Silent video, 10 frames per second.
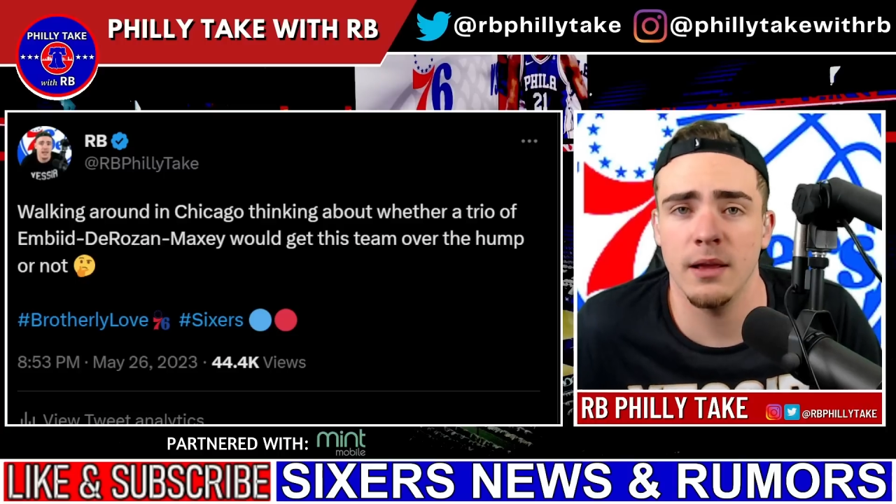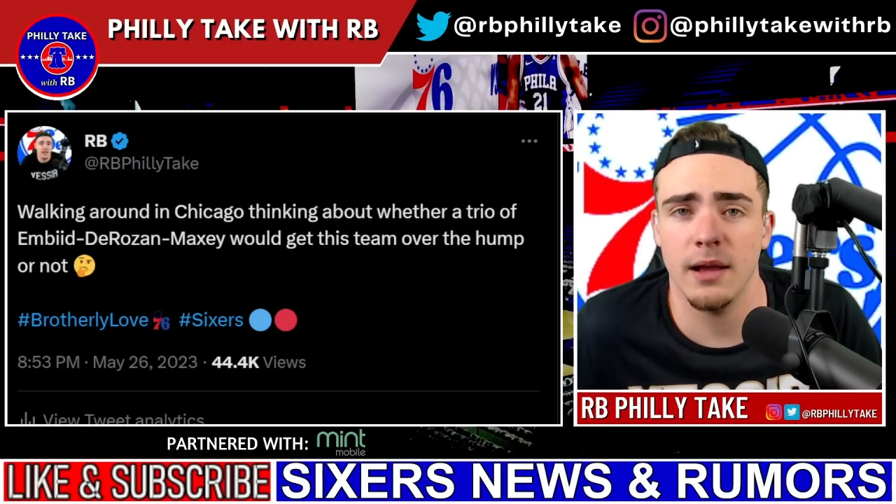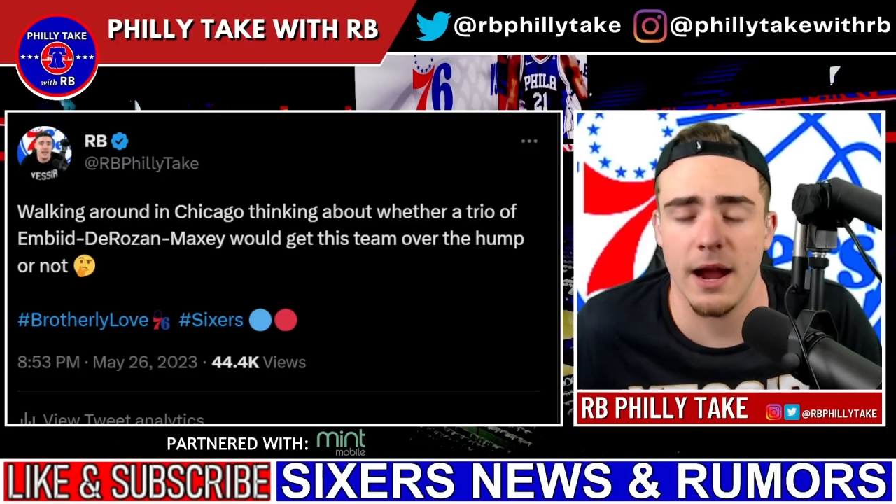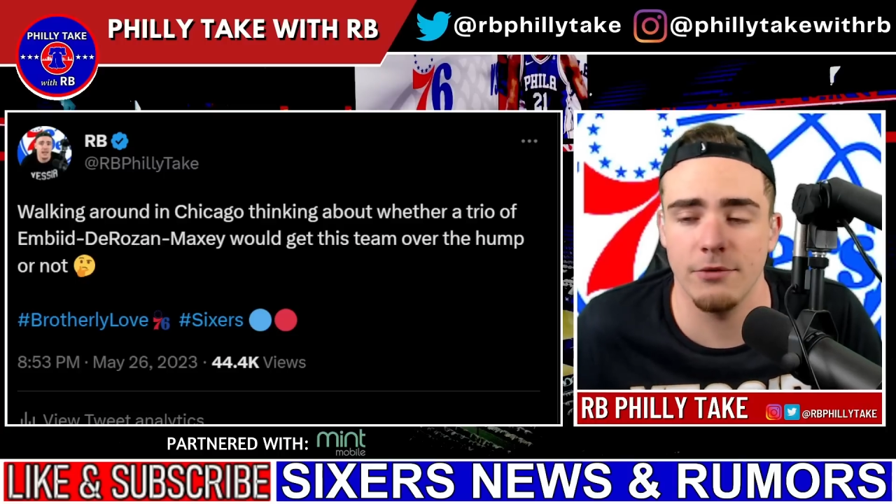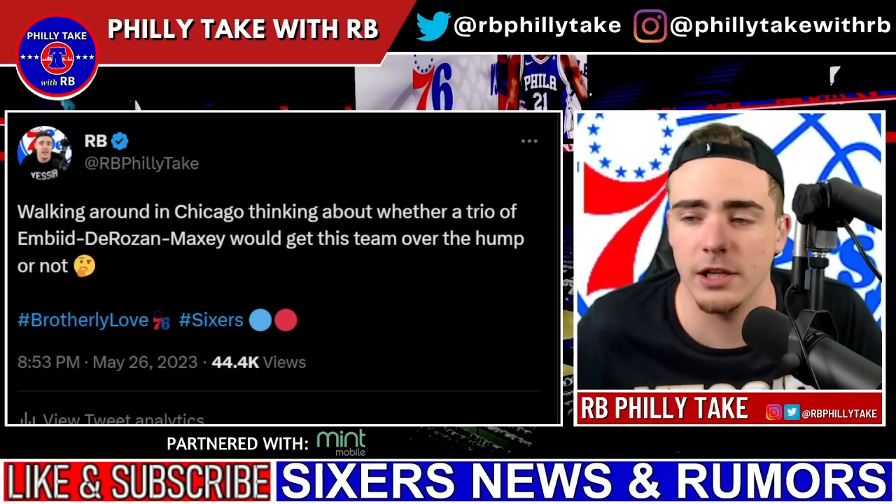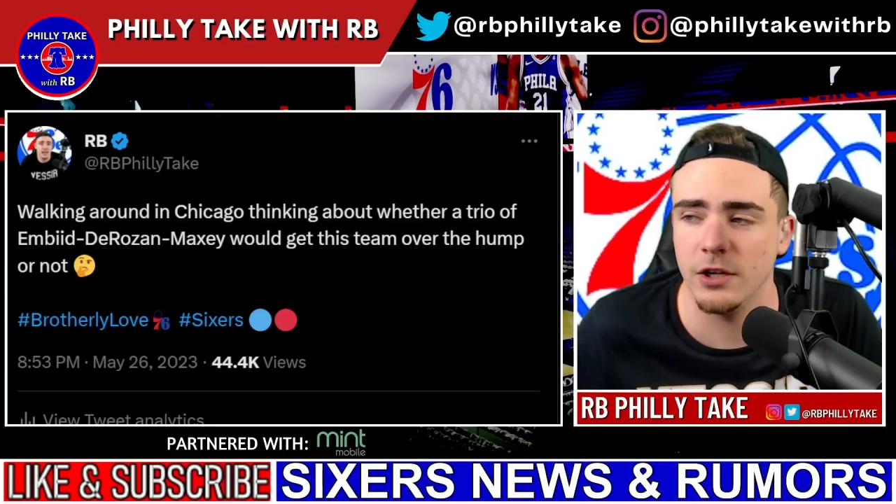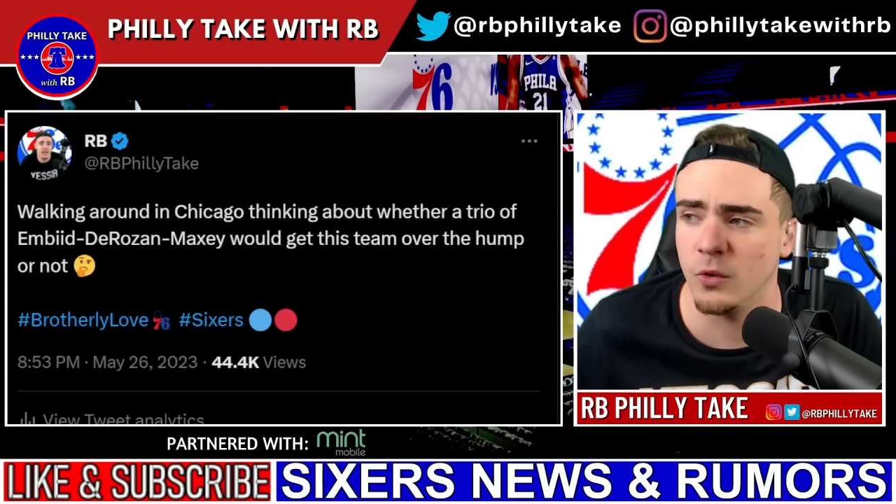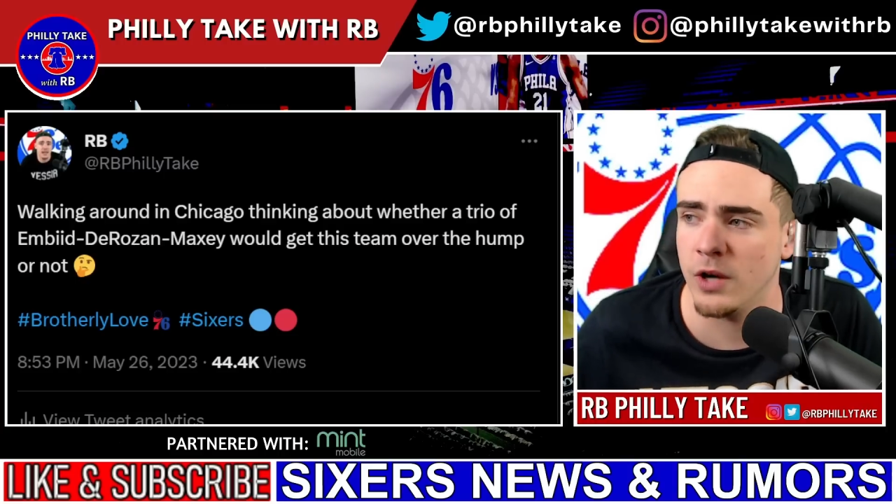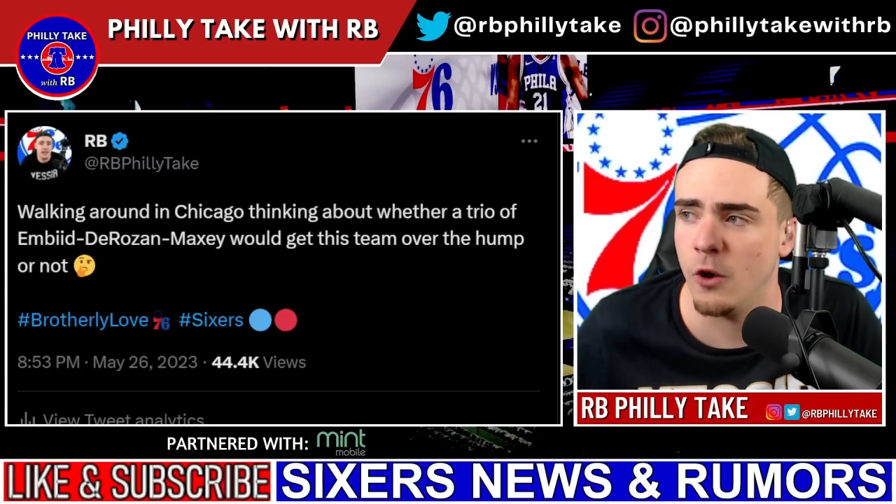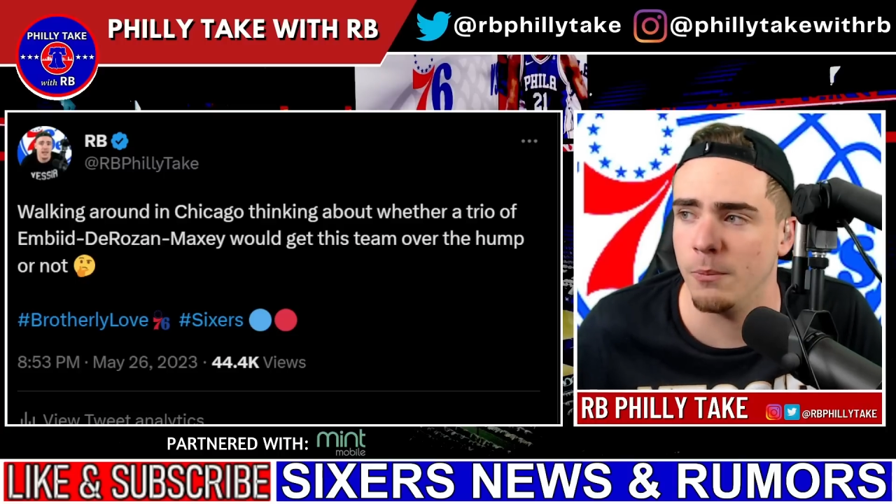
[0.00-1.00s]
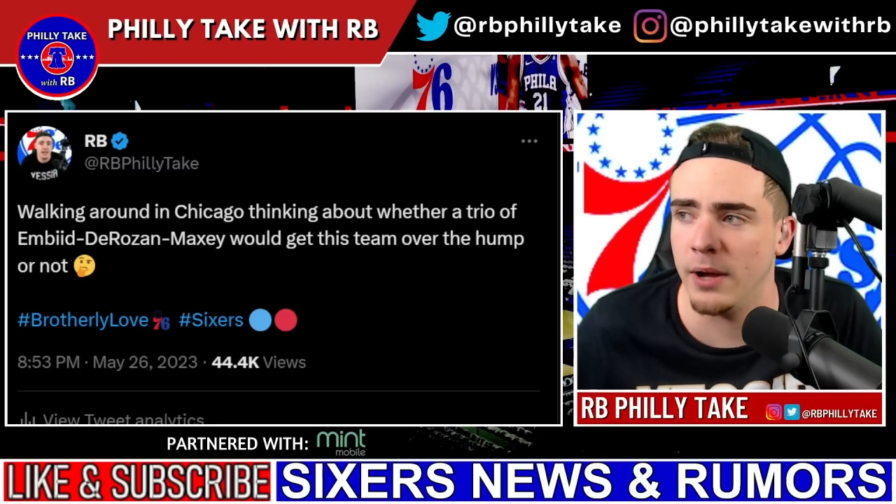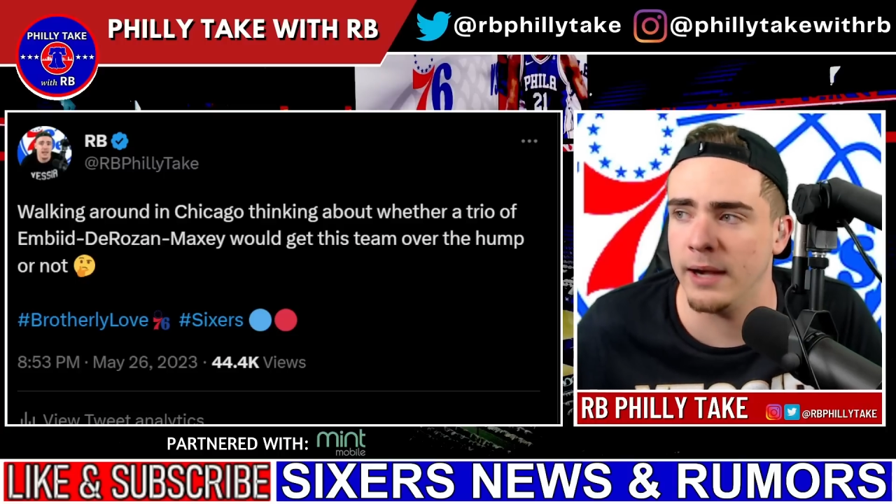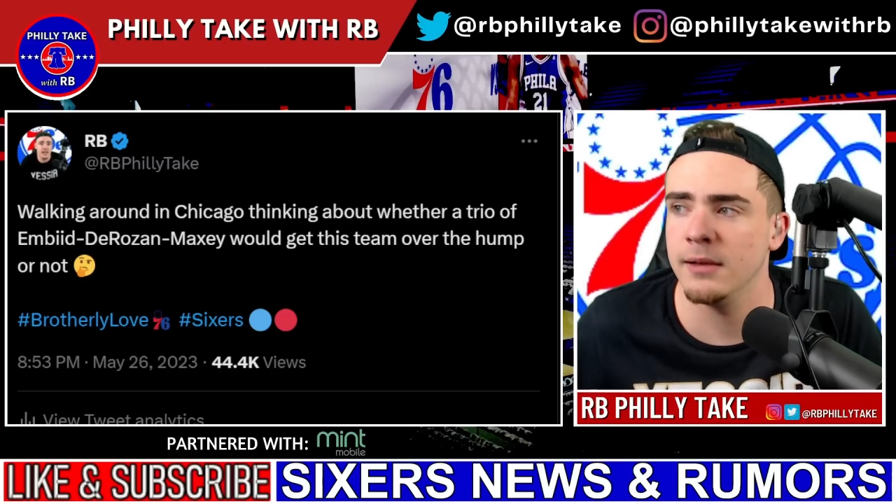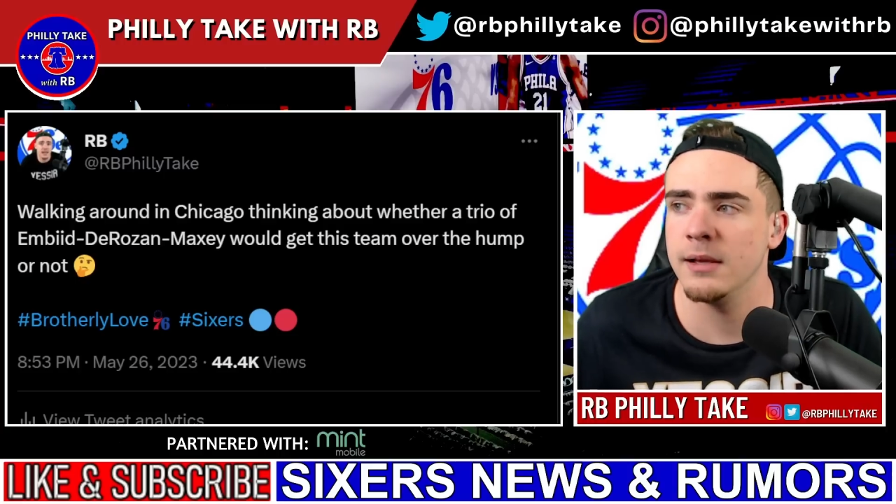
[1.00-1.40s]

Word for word: I really don't know. But